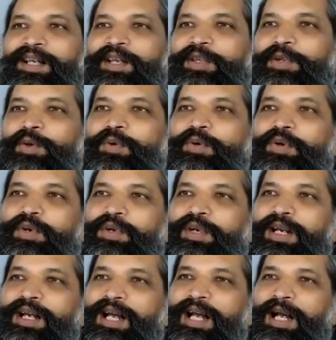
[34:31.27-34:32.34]
you
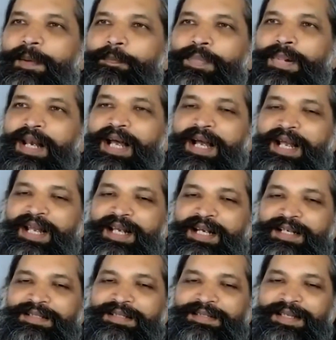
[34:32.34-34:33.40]
apply
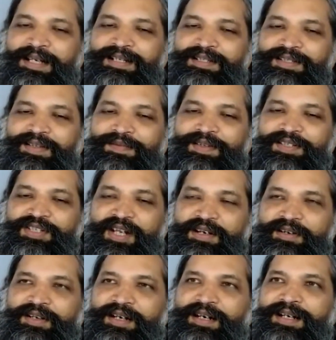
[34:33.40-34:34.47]
a sense of a
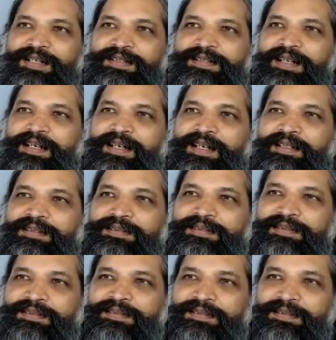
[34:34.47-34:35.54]
general
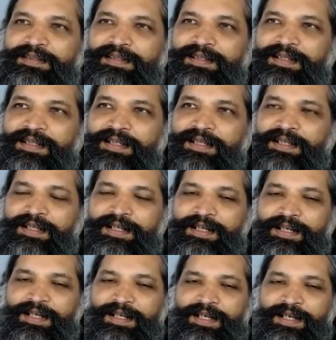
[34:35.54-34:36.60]
resilience,
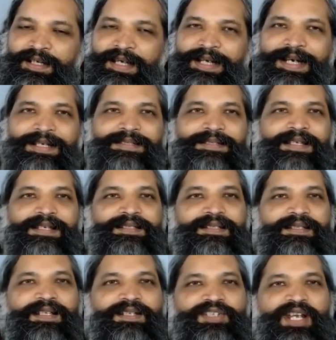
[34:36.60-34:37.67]
resist
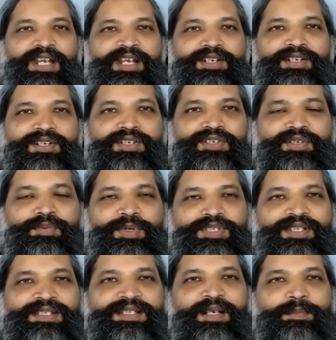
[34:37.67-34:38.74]
the change which
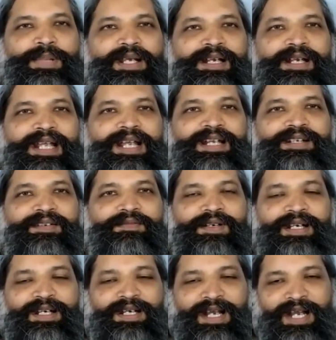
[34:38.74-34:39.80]
is slipping
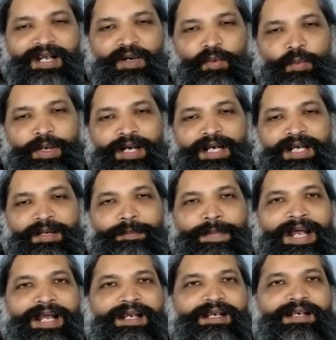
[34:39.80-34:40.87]
negatively, and will it
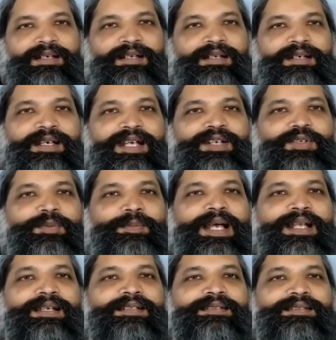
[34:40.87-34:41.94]
back into
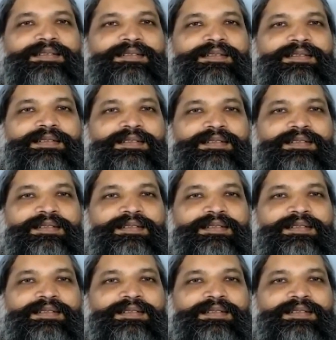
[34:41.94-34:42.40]
balance.